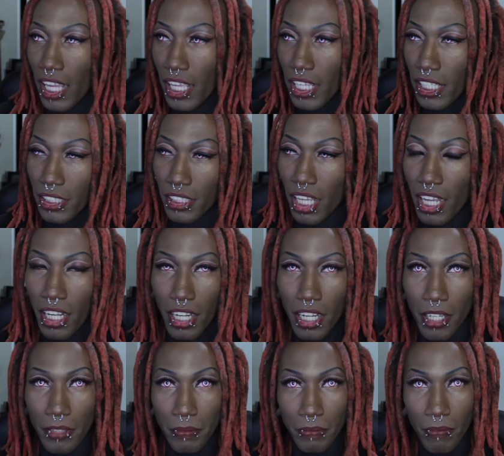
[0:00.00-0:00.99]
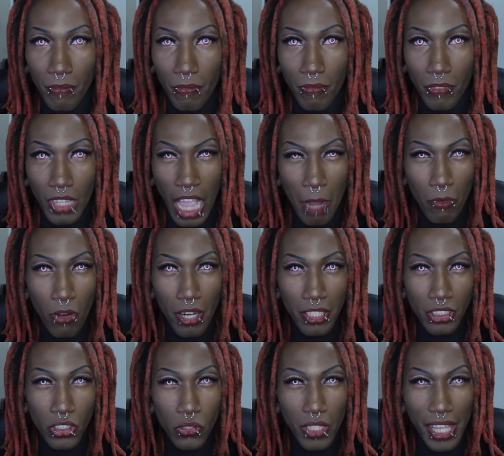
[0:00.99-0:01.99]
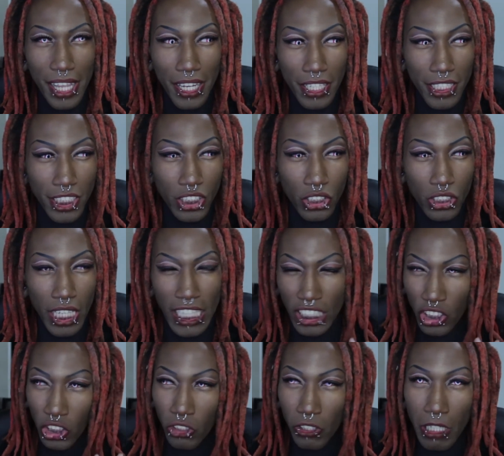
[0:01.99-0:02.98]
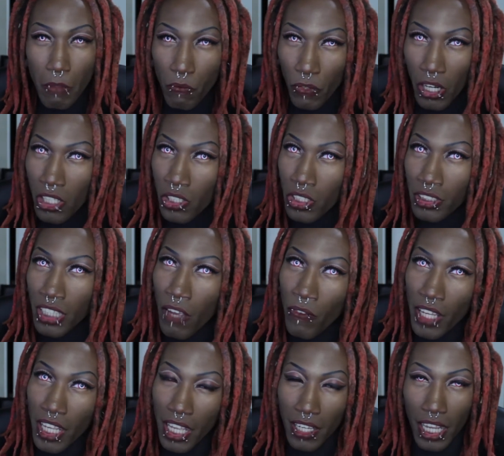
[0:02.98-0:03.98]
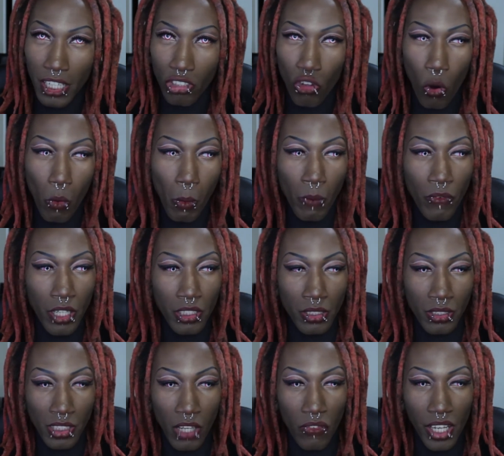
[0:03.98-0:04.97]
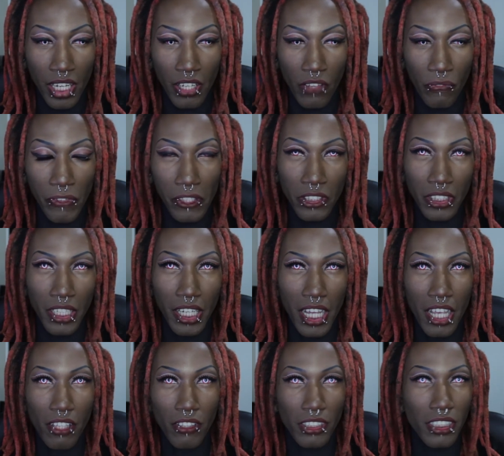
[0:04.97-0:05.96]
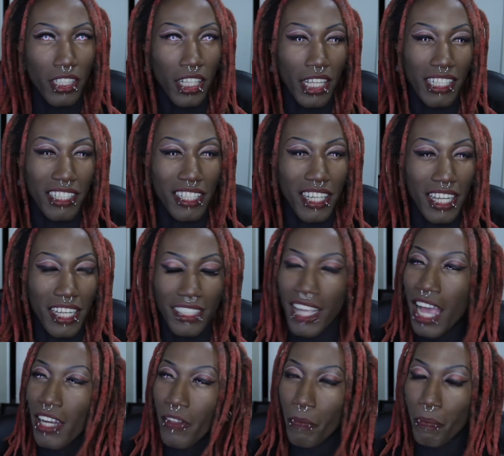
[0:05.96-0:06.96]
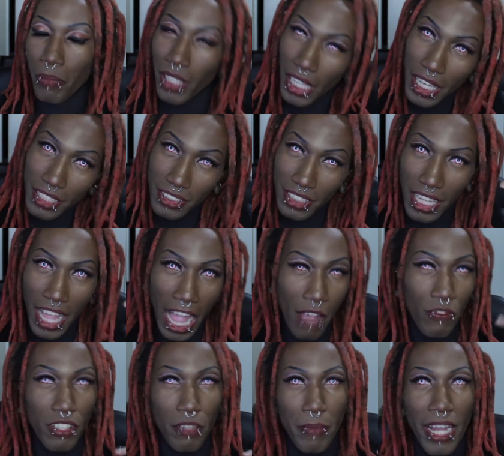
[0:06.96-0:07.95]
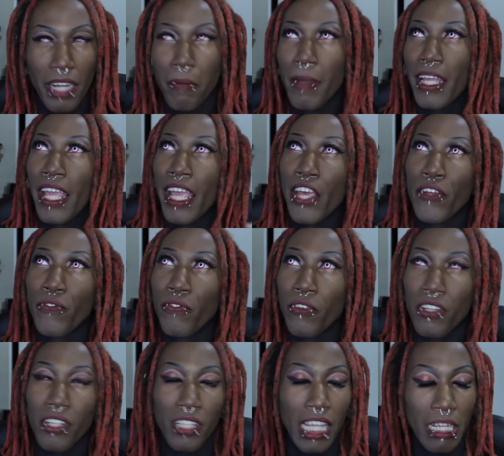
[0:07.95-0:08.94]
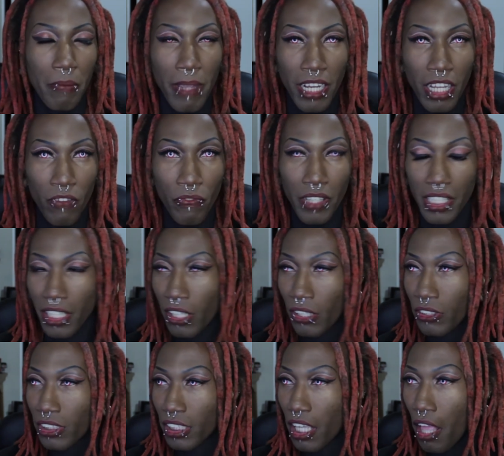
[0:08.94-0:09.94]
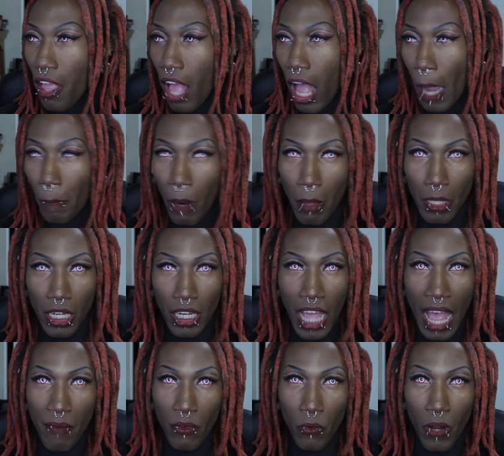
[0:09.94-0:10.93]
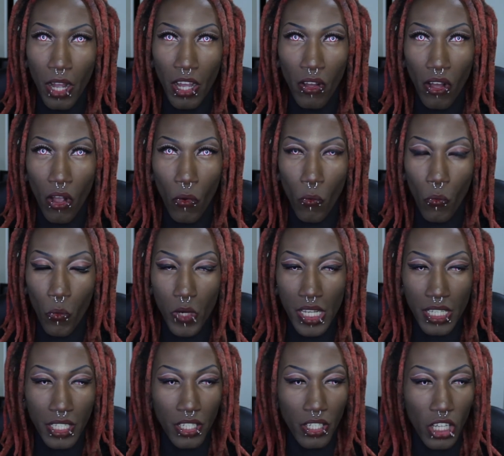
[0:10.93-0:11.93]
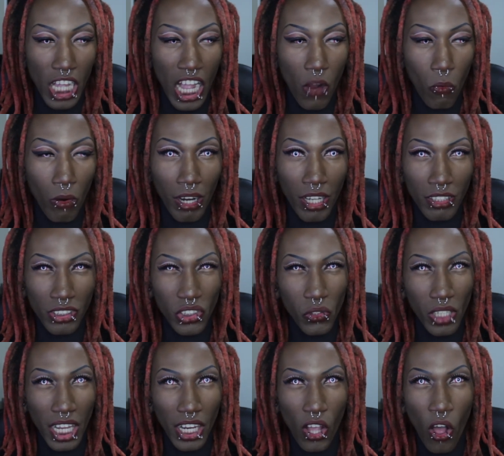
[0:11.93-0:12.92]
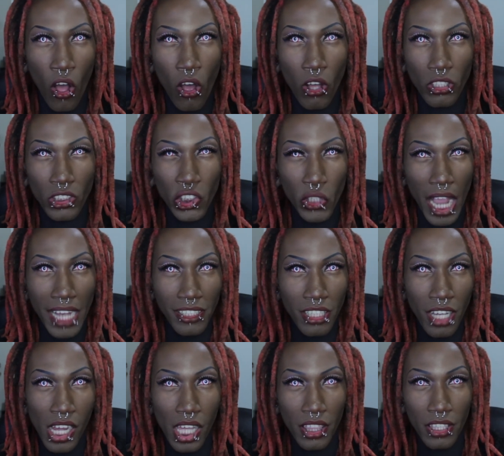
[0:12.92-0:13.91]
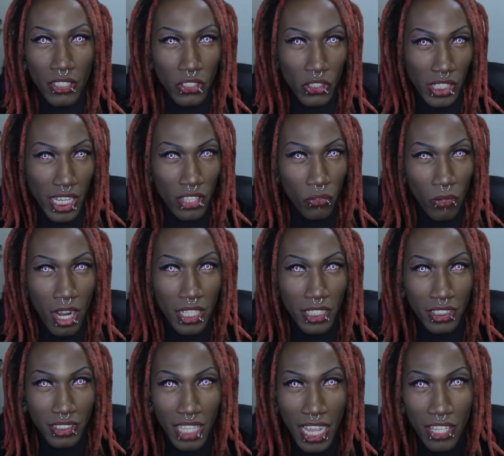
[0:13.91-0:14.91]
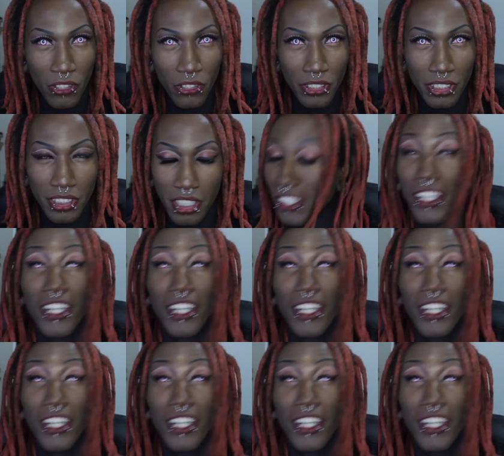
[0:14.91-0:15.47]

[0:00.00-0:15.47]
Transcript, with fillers: and um, I'm gonna do like an ex extreme versions of it and like normal versions of it in the future. Those are like kind of plans that I have in the back of my head for like makeup videos. I'm probably gonna have a, a, a week where I'll do like all trad goth or death rock styles.